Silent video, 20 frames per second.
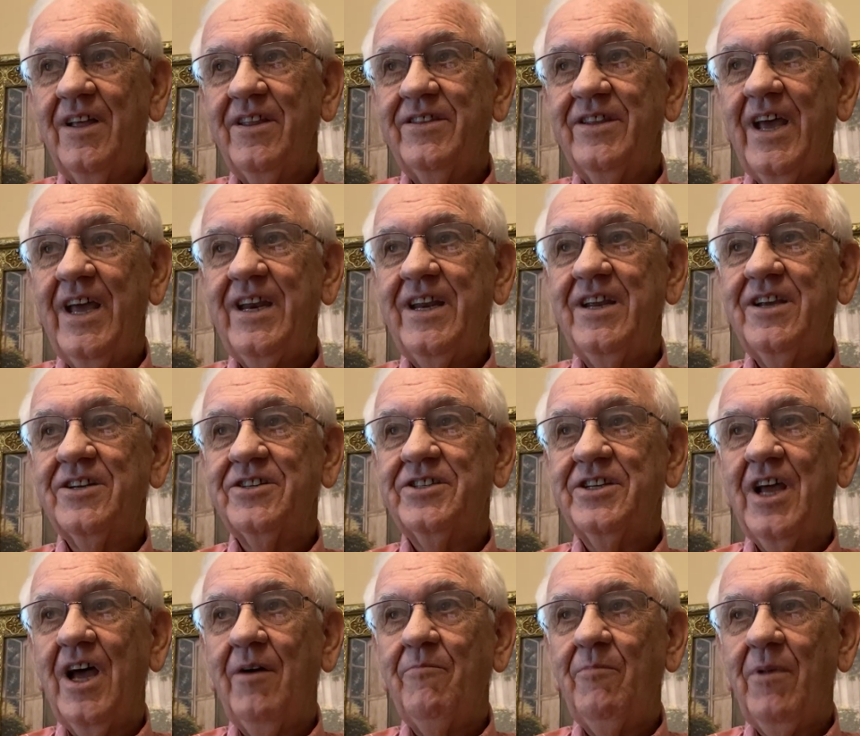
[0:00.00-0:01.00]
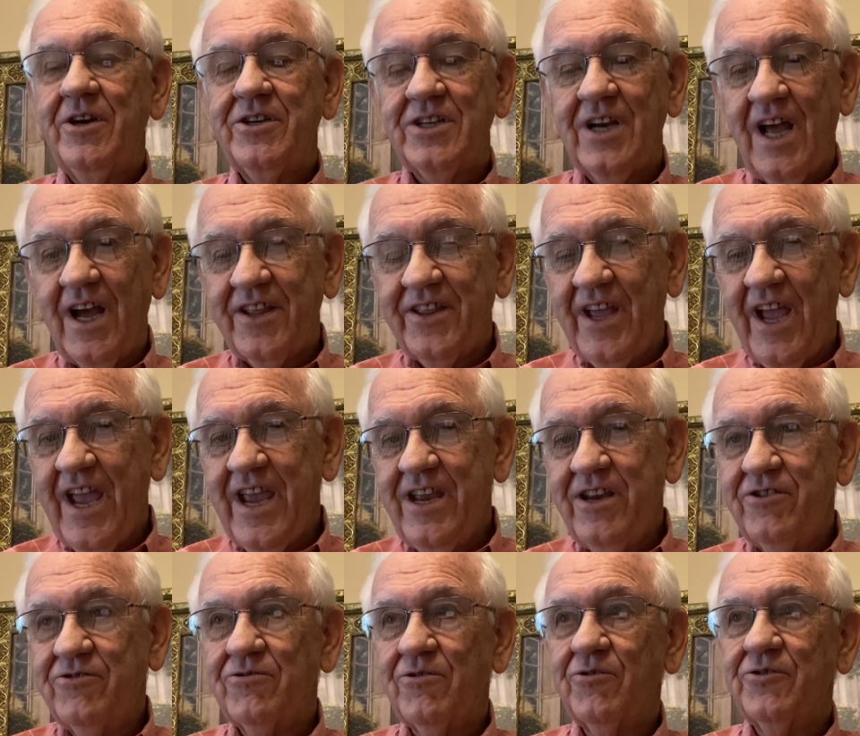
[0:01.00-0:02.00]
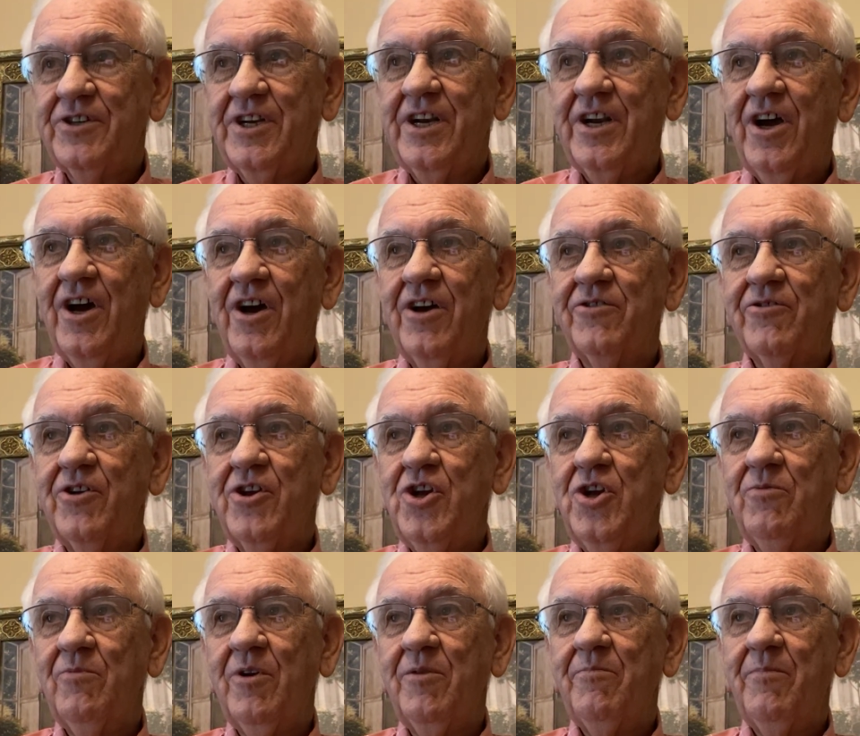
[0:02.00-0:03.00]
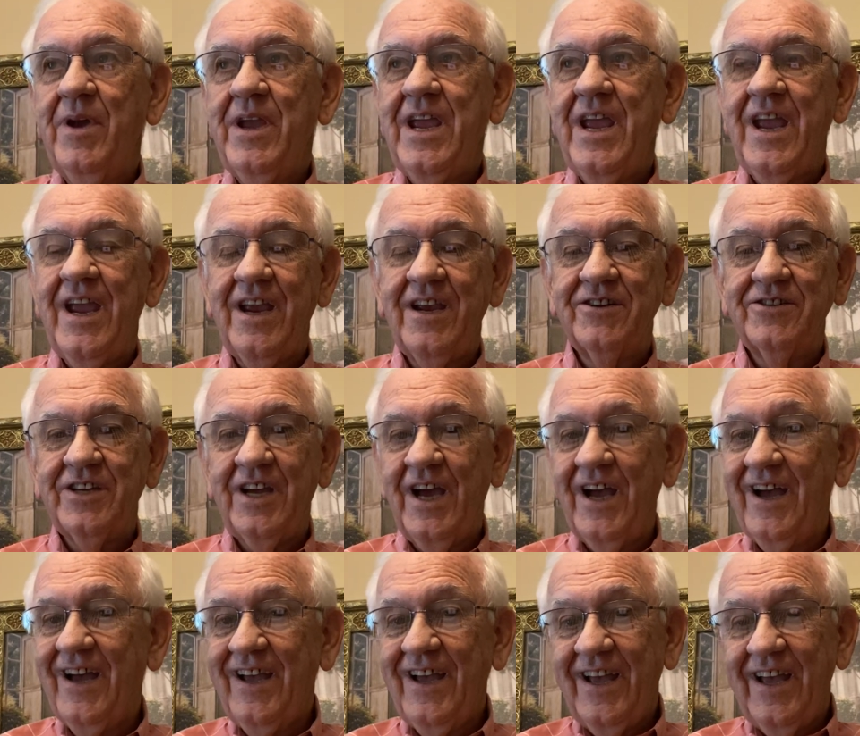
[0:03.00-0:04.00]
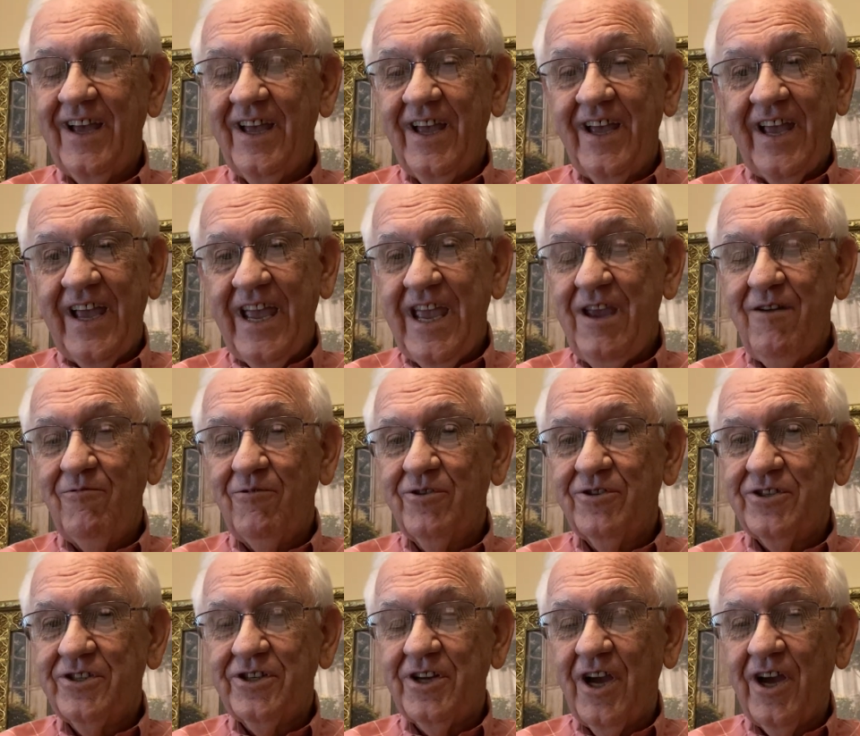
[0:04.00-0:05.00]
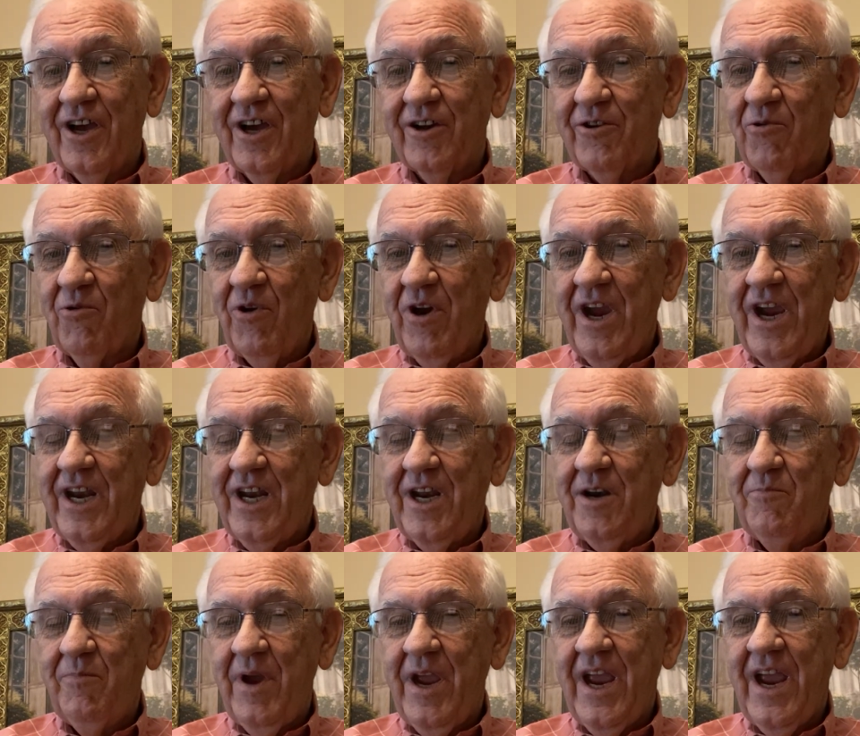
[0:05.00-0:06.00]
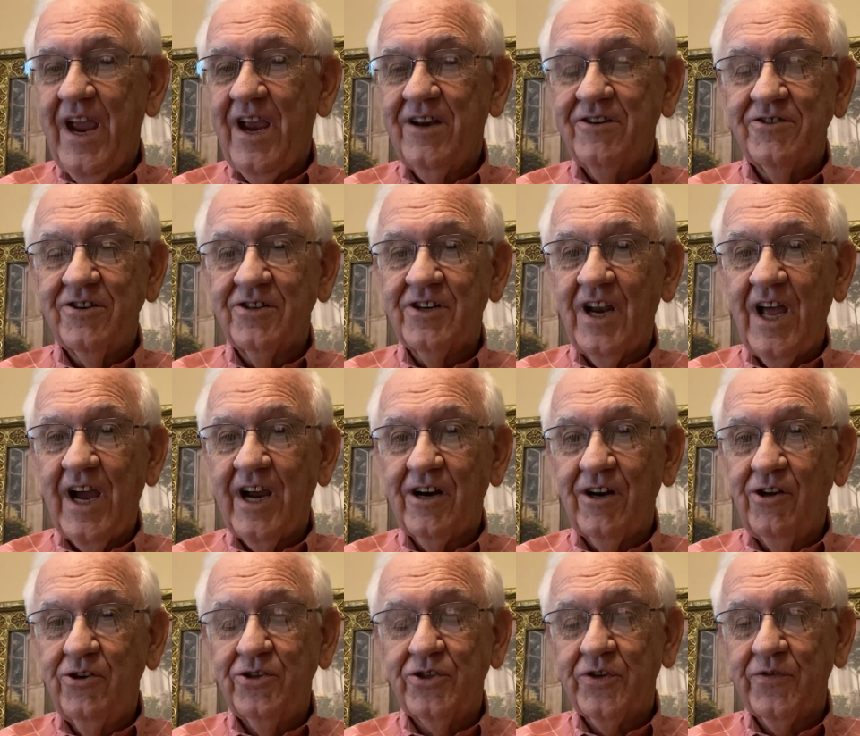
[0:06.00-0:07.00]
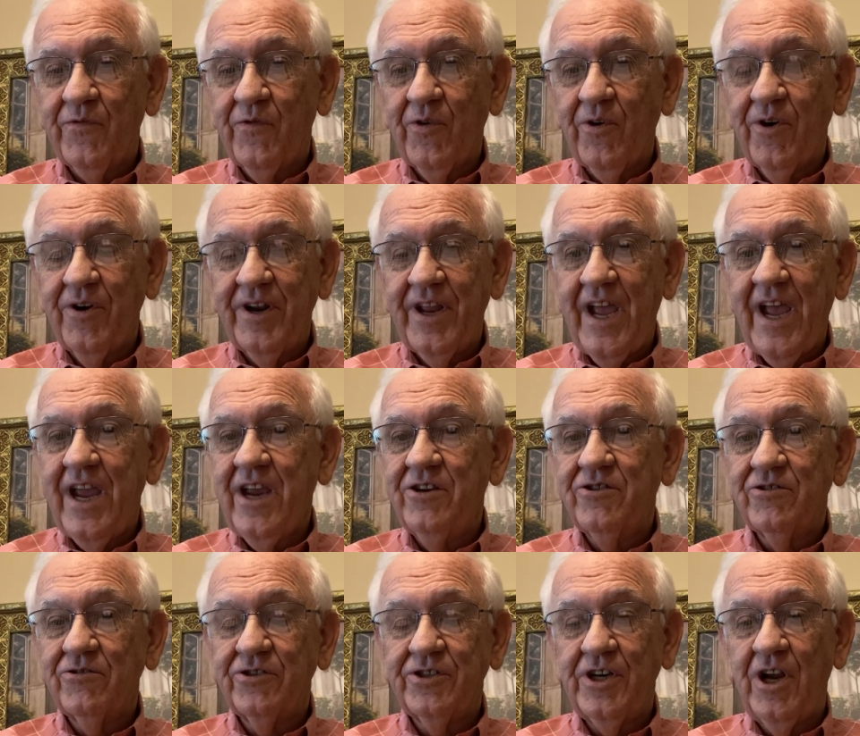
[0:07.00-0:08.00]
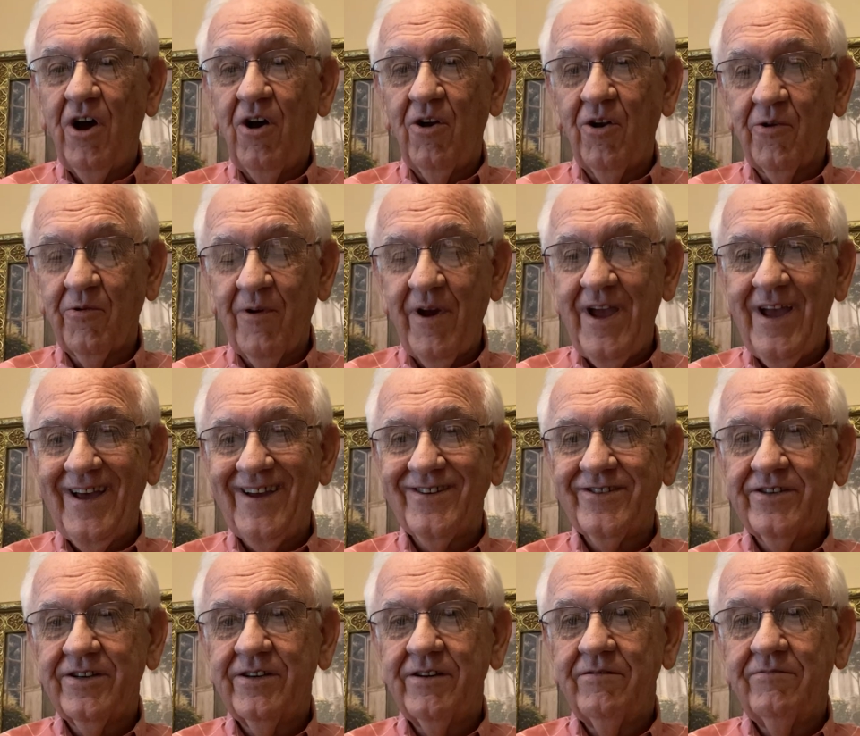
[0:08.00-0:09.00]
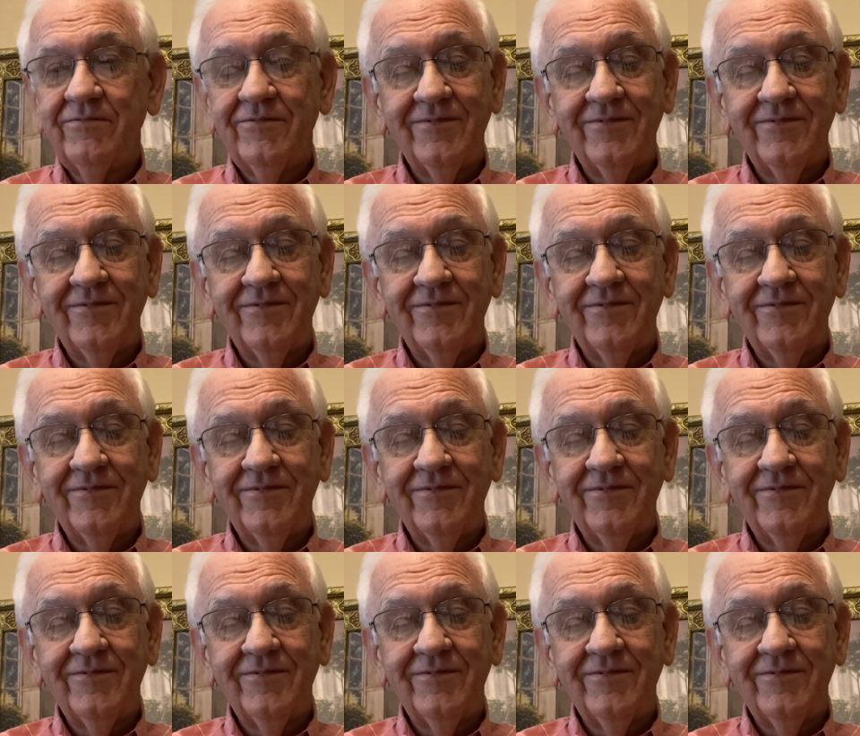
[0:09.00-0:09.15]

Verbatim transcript: That is, uh, much like the angels and other human beings, uh, he was a uh, created being just like Lucifer and the angels and all the rest.